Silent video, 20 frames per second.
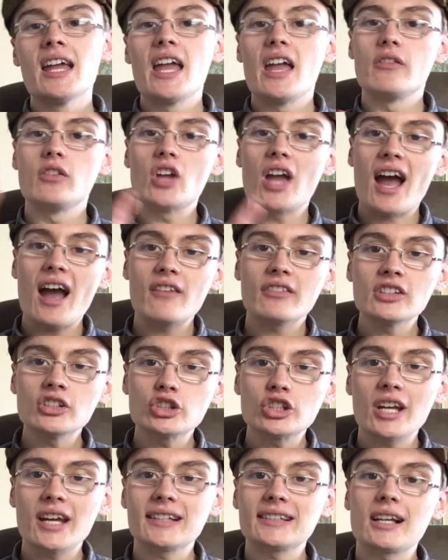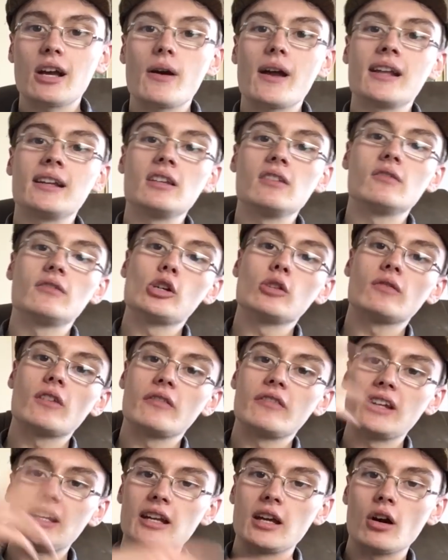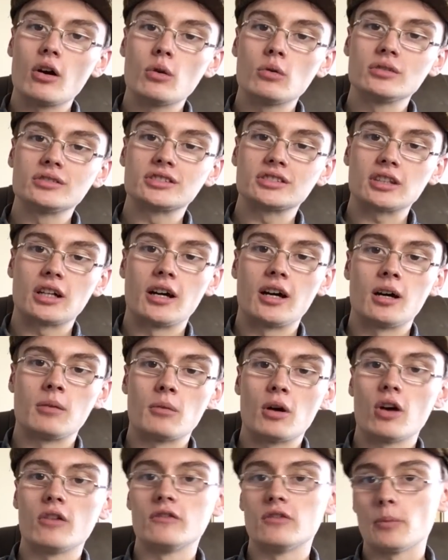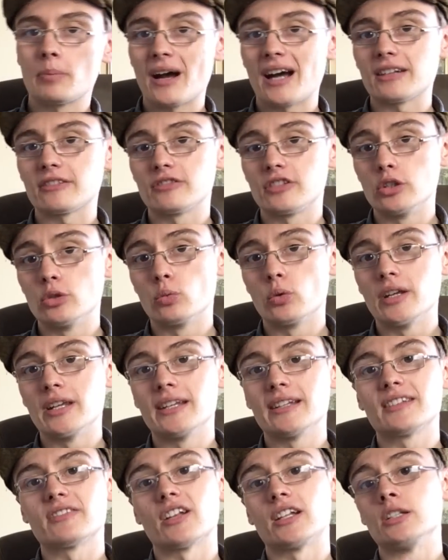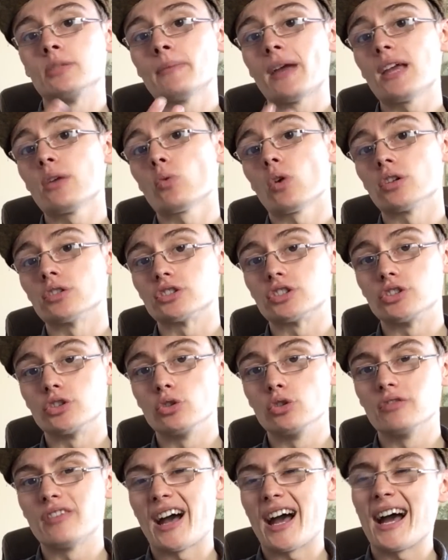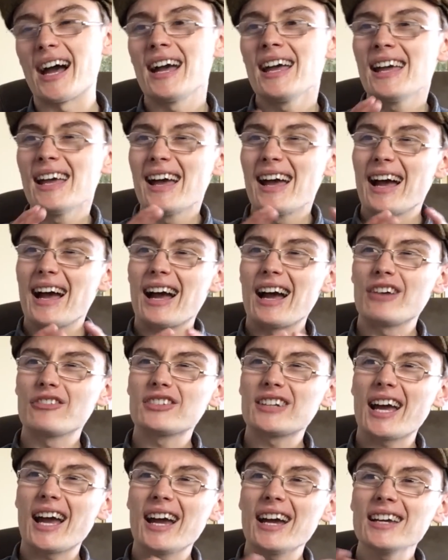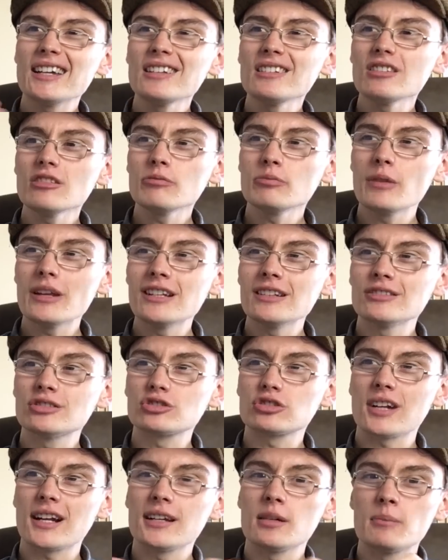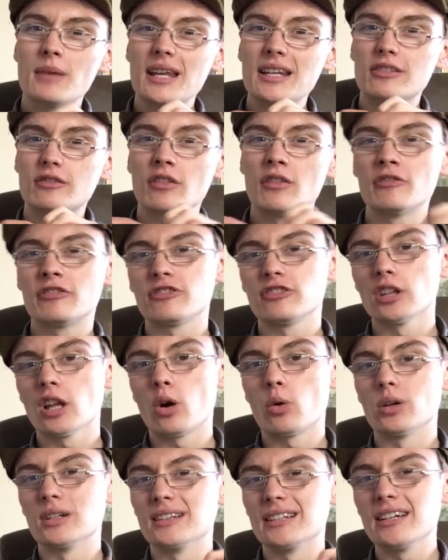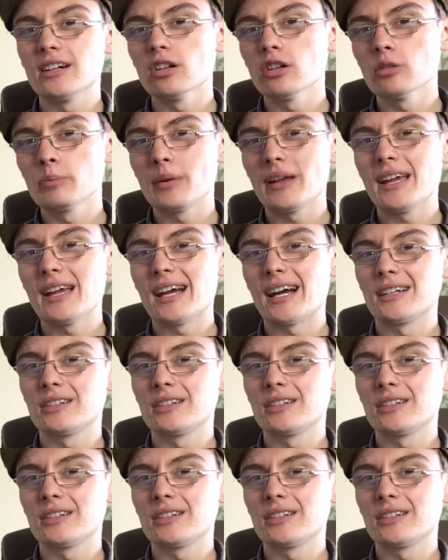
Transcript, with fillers: If you haven't checked out any of the other videos um, over the past few weeks then you may want to do that. I've kind of been trying to make them flow a little bit.